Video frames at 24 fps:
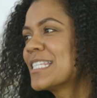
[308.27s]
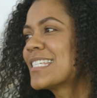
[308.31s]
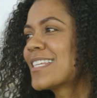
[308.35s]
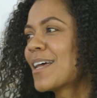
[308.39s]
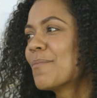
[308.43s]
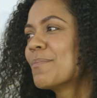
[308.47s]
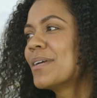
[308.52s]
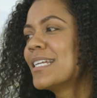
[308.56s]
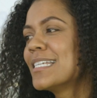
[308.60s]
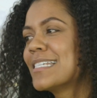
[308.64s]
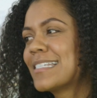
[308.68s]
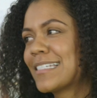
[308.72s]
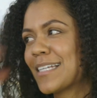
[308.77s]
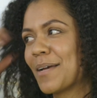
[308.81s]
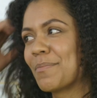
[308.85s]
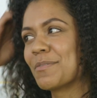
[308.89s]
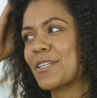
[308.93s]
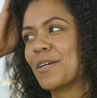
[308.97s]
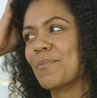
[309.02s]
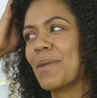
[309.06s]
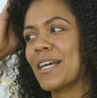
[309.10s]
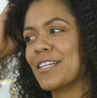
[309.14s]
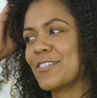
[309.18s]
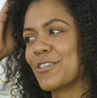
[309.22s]
somebody stepped
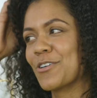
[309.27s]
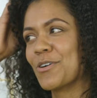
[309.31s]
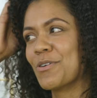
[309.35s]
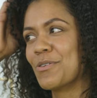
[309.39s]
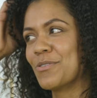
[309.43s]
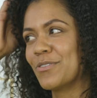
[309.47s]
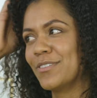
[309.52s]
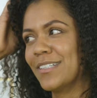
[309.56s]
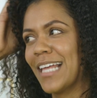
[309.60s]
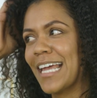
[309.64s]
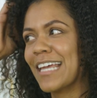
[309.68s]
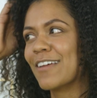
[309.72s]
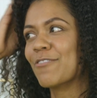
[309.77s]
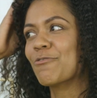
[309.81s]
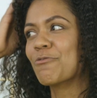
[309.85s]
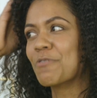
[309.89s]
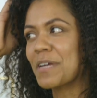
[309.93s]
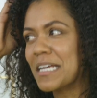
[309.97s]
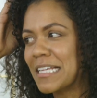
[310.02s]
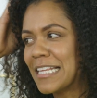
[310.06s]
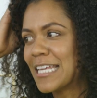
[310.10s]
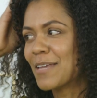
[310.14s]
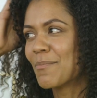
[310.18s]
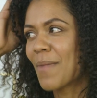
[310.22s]
on my toe, like
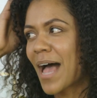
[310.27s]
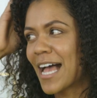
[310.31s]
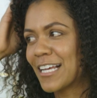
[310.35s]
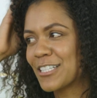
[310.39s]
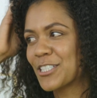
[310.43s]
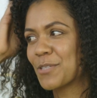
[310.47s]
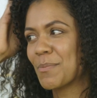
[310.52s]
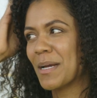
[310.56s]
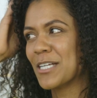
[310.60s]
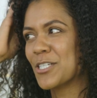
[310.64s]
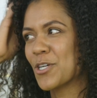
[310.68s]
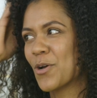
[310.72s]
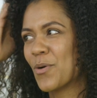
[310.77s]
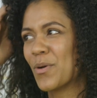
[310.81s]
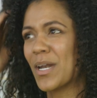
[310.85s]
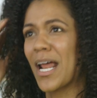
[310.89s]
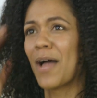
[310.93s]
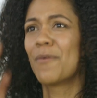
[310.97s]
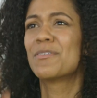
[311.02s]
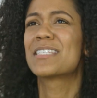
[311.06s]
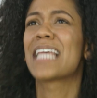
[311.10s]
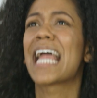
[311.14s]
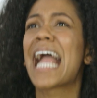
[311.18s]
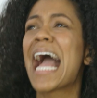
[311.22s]
really mashed my toe, and I
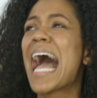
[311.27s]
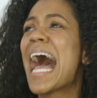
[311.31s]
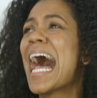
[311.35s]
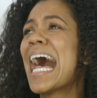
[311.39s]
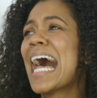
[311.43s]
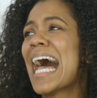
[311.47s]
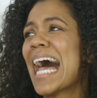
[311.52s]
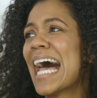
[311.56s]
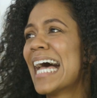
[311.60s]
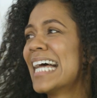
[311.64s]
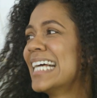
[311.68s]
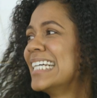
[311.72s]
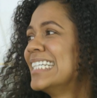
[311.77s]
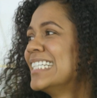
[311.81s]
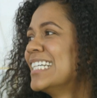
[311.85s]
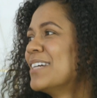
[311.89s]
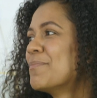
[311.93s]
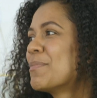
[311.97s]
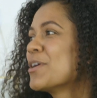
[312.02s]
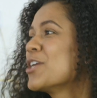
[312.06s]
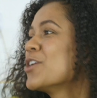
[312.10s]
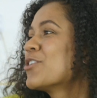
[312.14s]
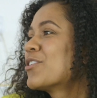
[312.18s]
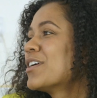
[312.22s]
was like, "Ah."
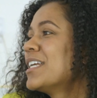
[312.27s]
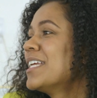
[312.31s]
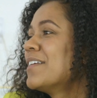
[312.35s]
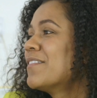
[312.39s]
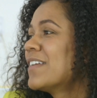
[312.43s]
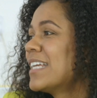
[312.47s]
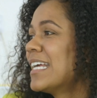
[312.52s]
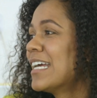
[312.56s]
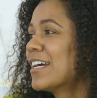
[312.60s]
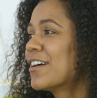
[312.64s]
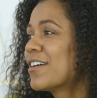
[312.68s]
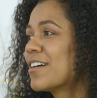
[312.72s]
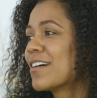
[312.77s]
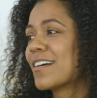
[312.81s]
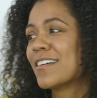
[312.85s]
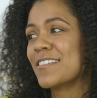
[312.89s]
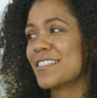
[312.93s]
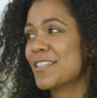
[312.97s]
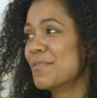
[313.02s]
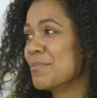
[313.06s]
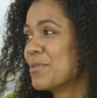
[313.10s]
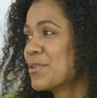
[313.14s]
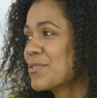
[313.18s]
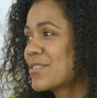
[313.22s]
But you couldn't even hear because
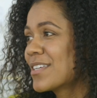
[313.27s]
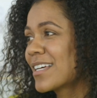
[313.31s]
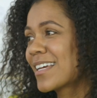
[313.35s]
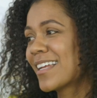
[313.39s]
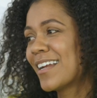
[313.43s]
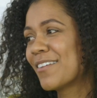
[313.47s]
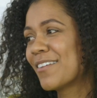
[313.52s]
the music and